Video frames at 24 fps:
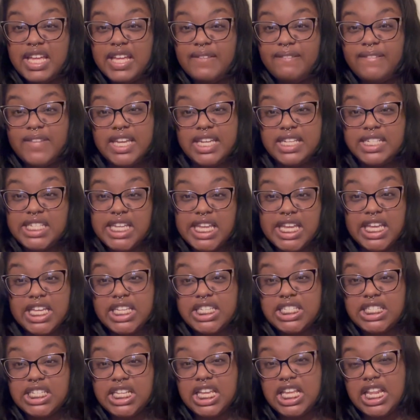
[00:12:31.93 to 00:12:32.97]

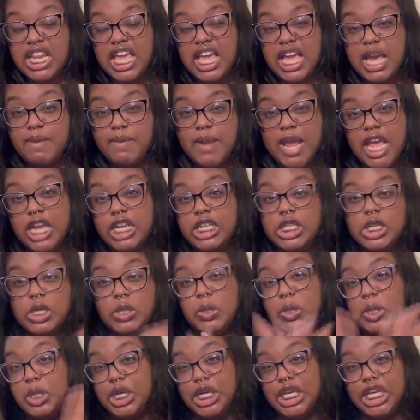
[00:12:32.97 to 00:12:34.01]
fantastic, like I'm not
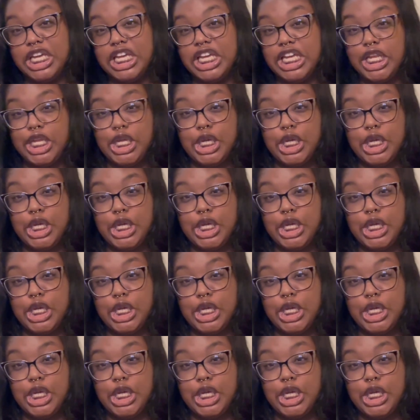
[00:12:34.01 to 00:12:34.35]
doing,